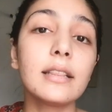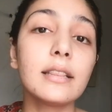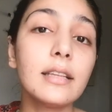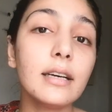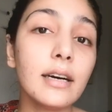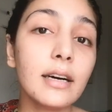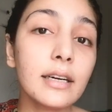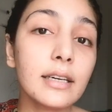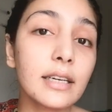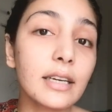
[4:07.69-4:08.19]

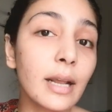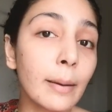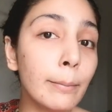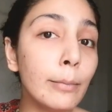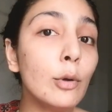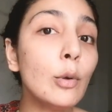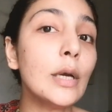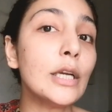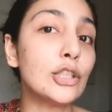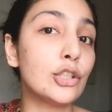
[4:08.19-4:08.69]
The
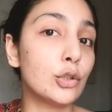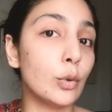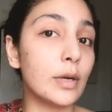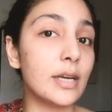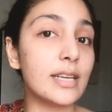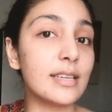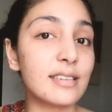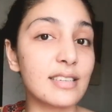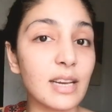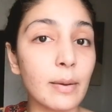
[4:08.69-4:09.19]
WHO
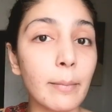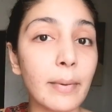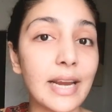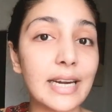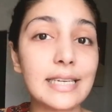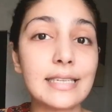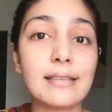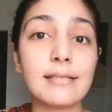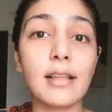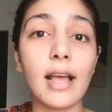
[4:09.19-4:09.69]

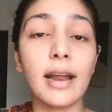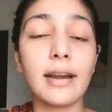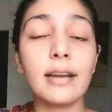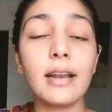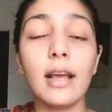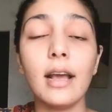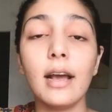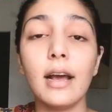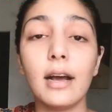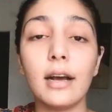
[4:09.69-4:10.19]
estimates
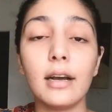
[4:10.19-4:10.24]
that